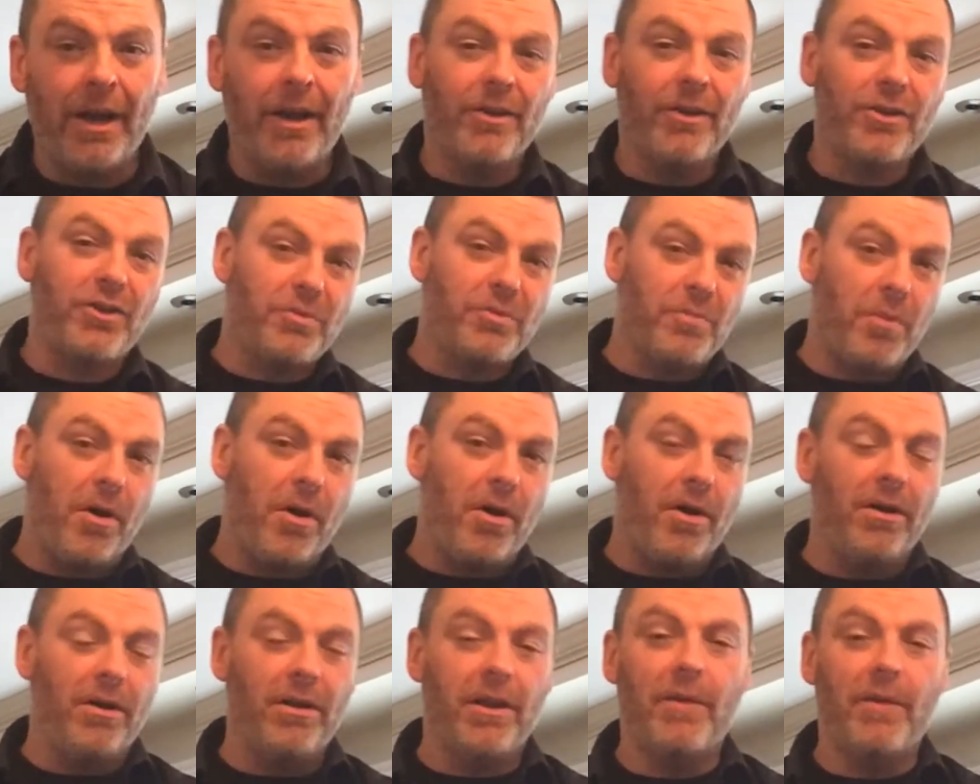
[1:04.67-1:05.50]

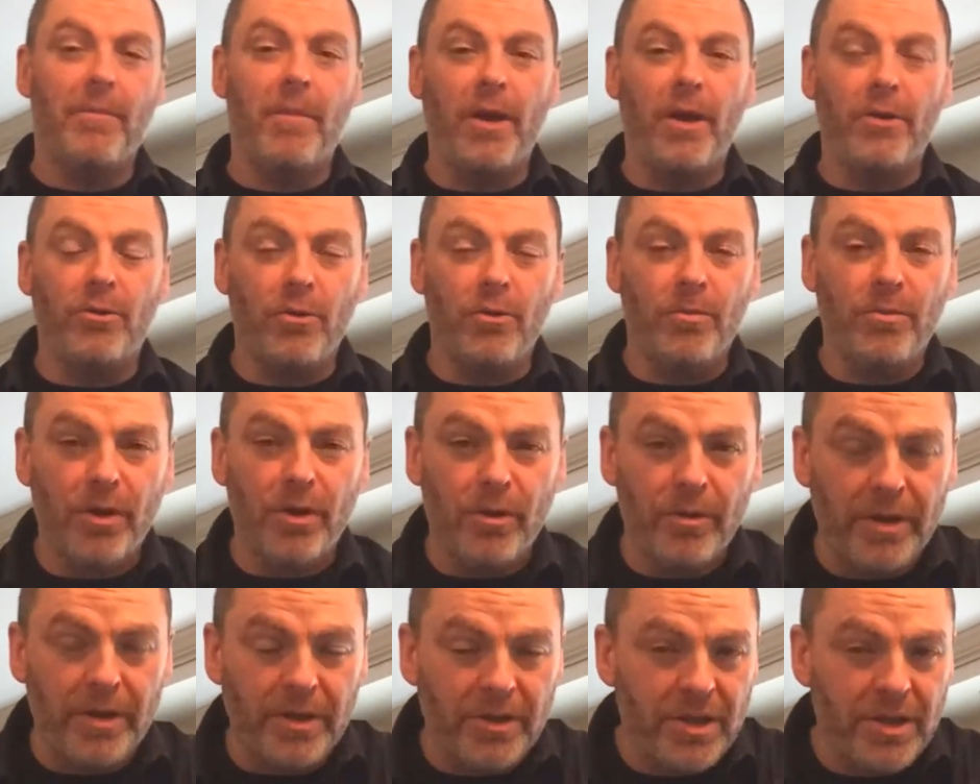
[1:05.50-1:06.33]
small
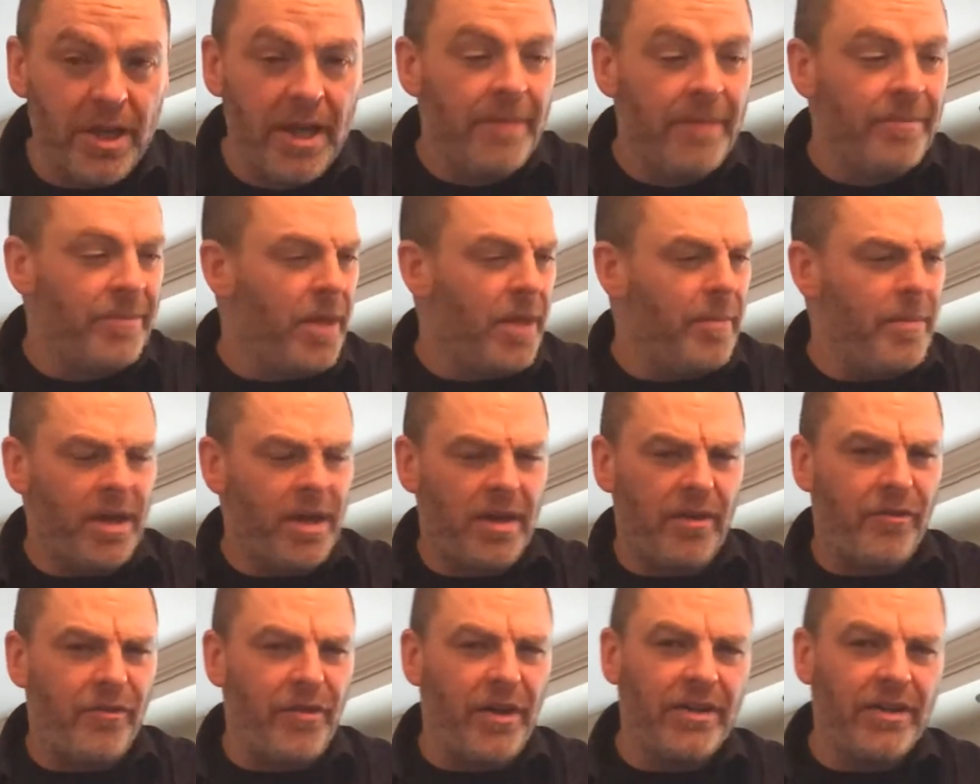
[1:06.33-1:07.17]
microbreweries that
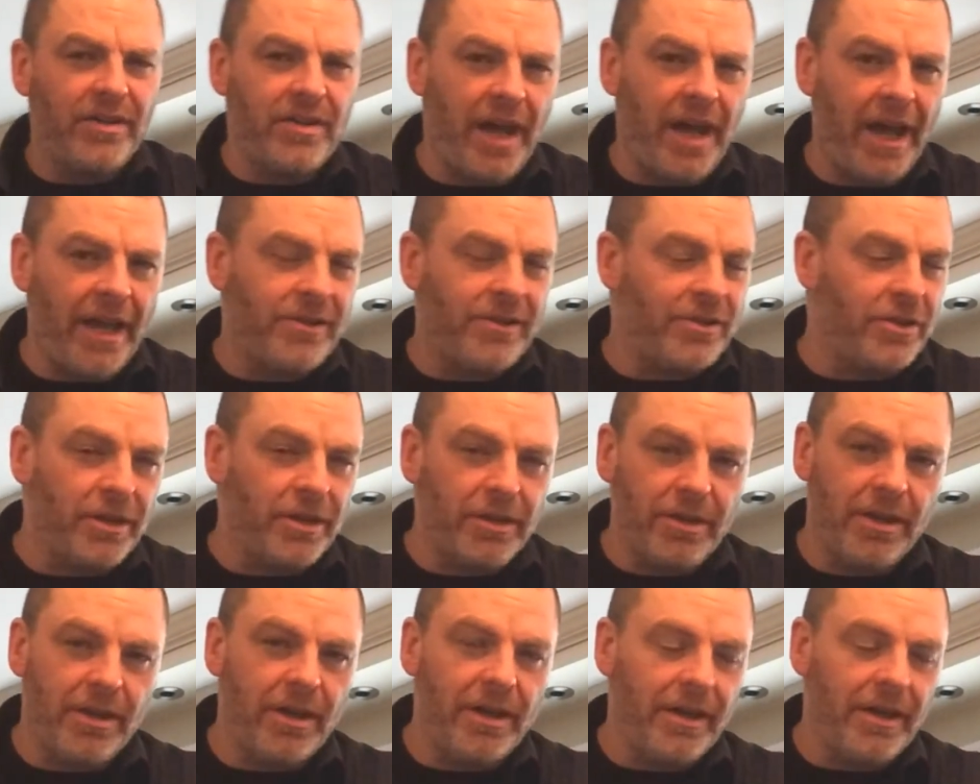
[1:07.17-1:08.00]
make a
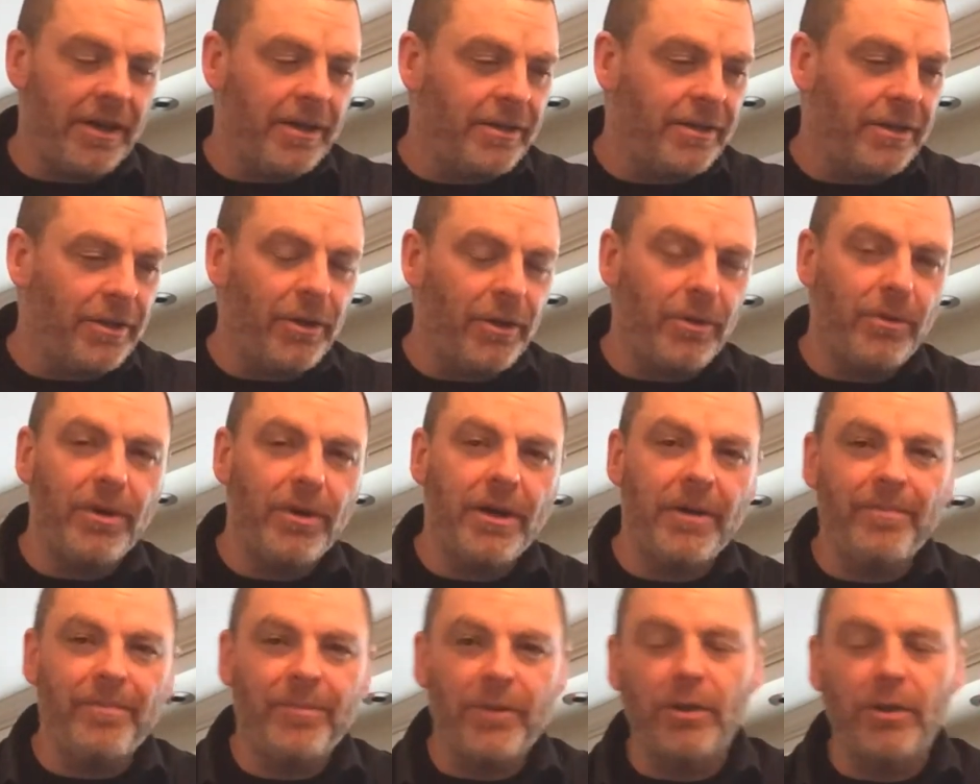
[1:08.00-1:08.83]
fantastic
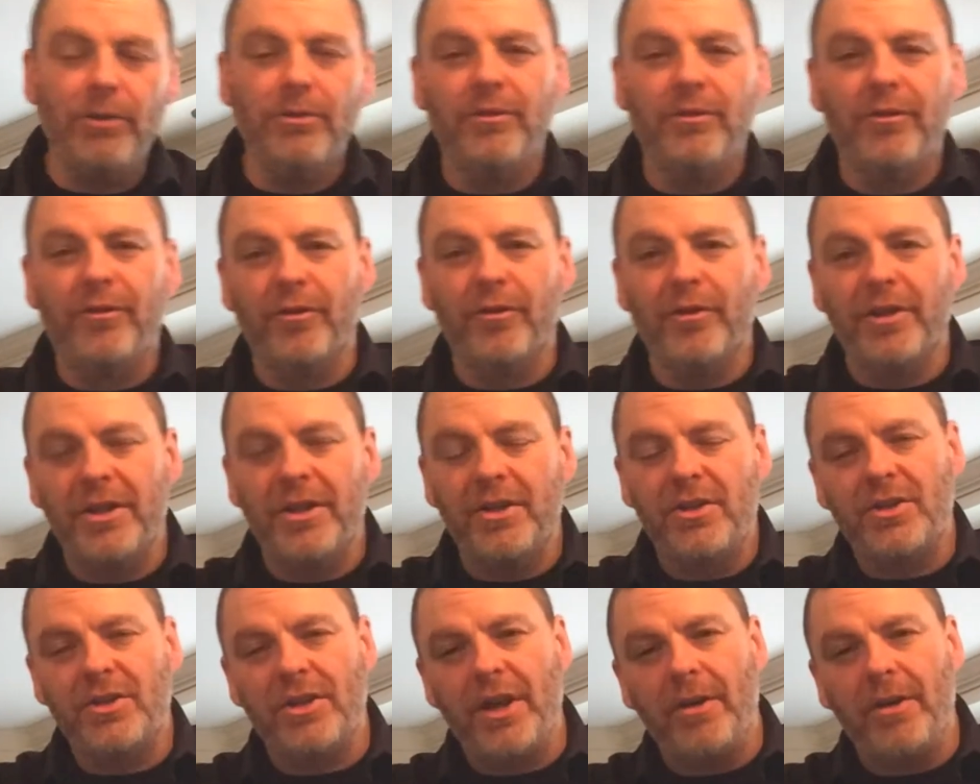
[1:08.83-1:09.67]

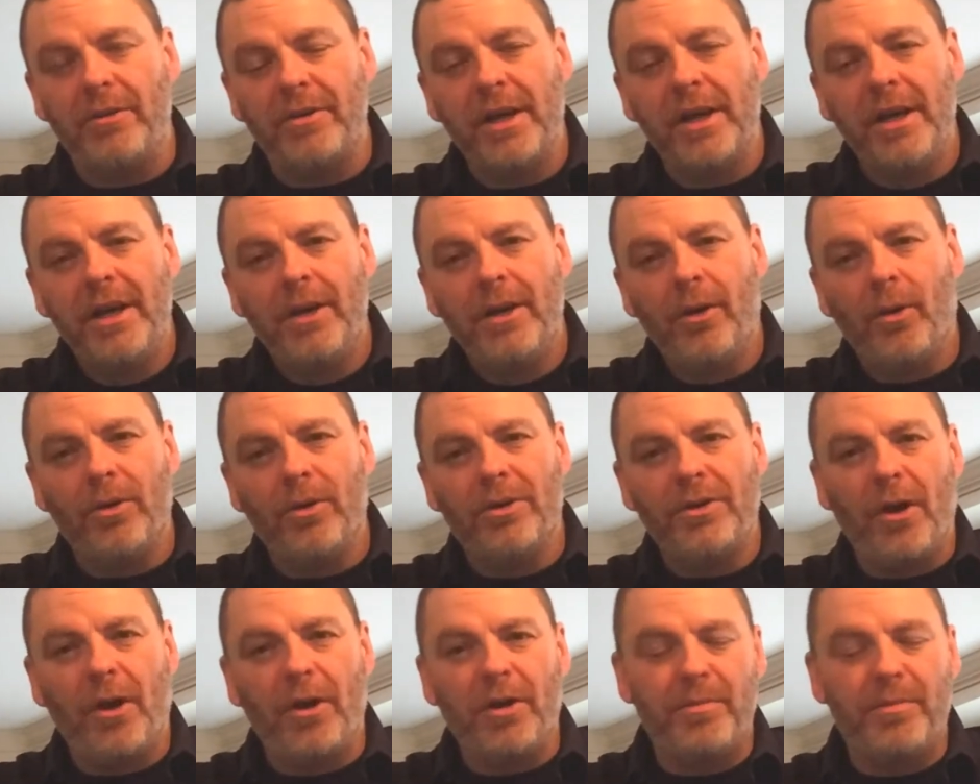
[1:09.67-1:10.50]
gluten-free stout or
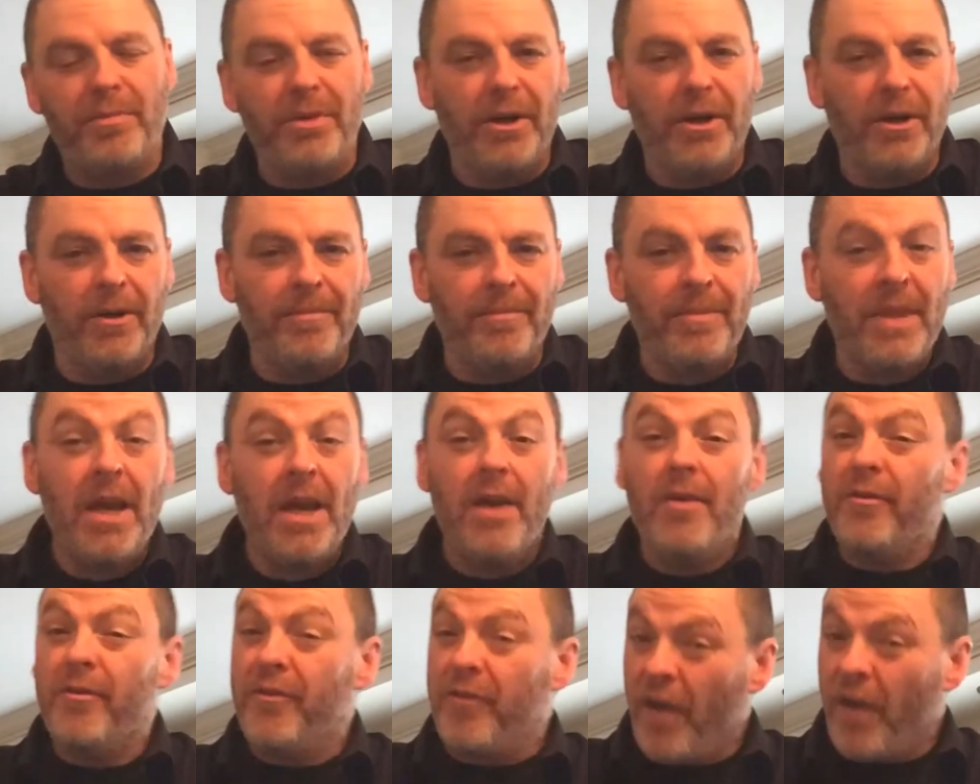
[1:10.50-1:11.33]
dark beer.
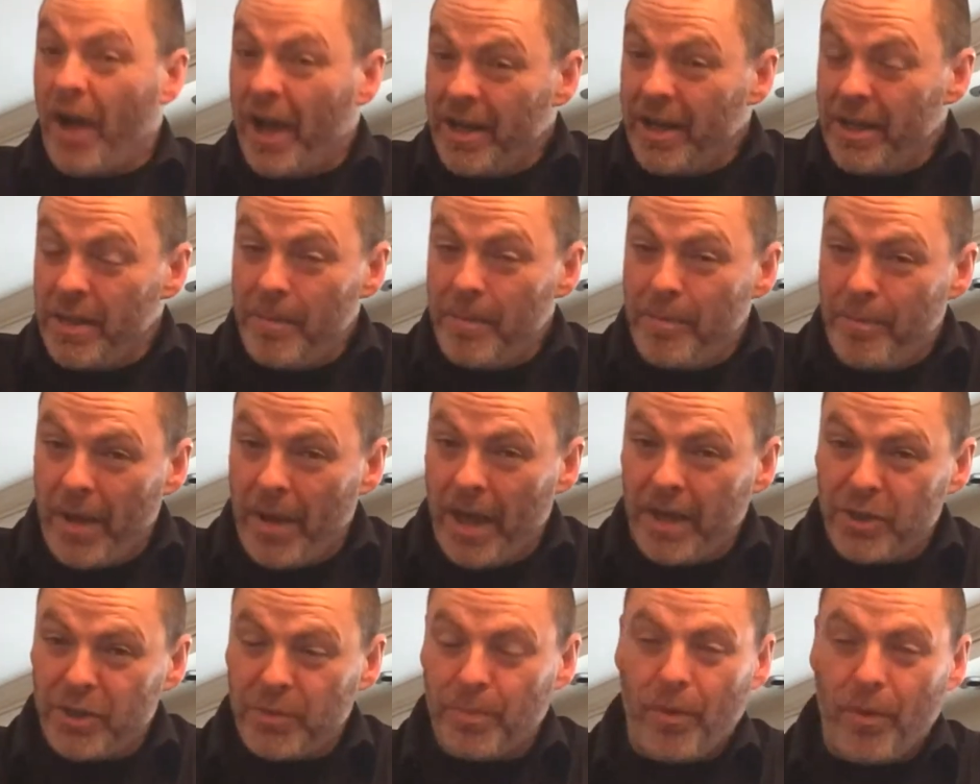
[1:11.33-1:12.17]
Find the
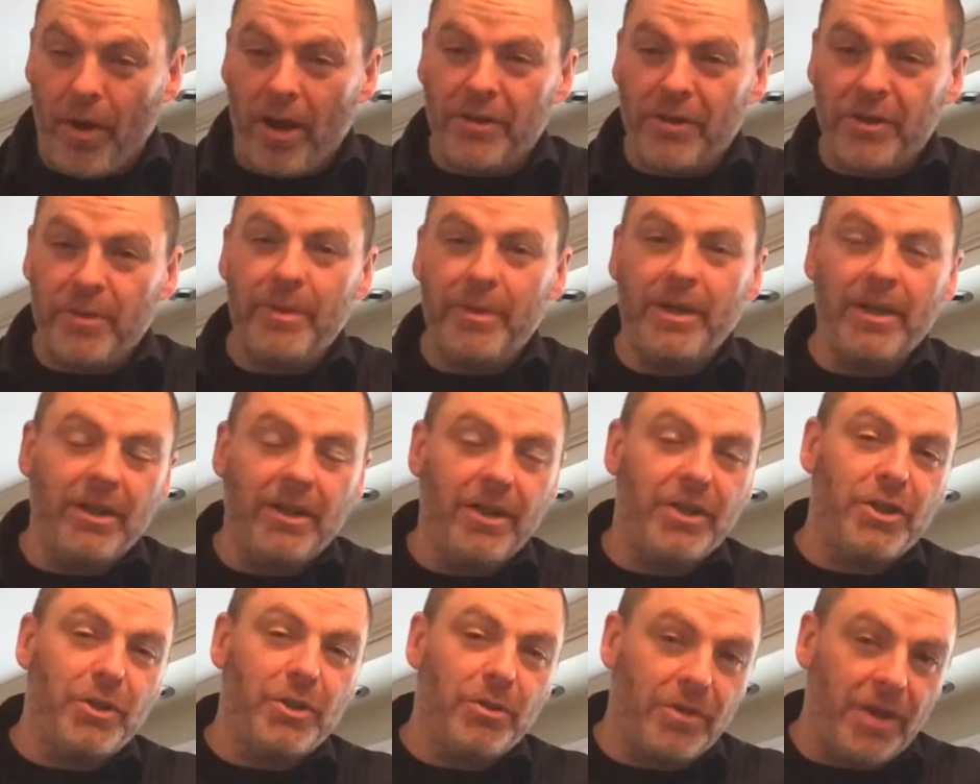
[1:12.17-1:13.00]
best proximity
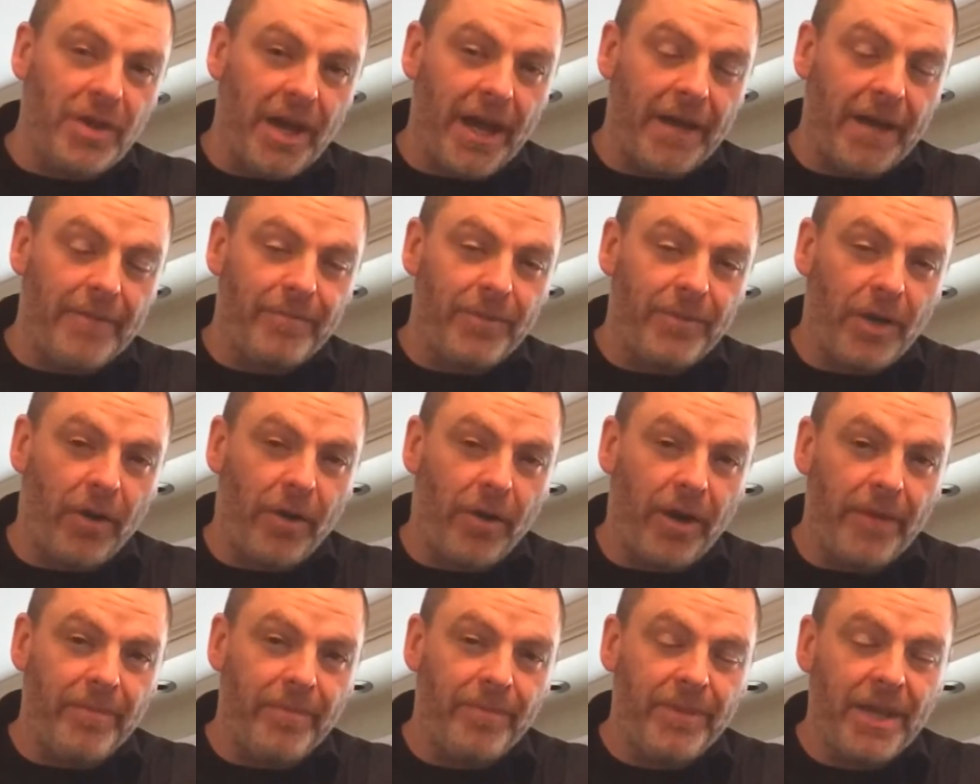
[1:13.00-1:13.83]
that you can, all
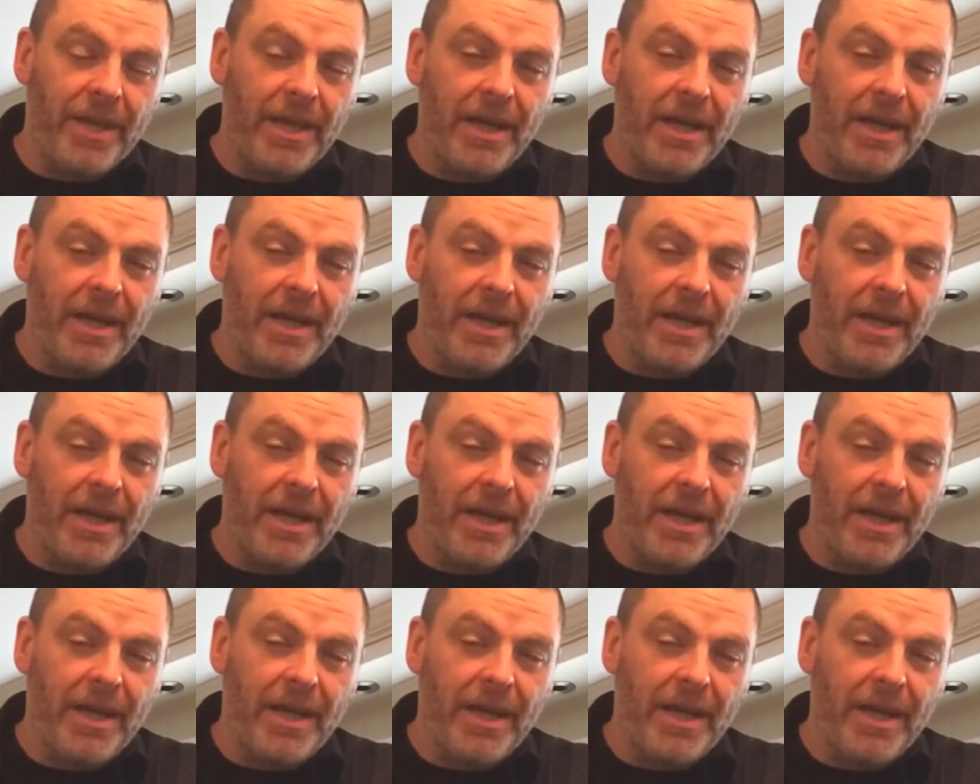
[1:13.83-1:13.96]
right?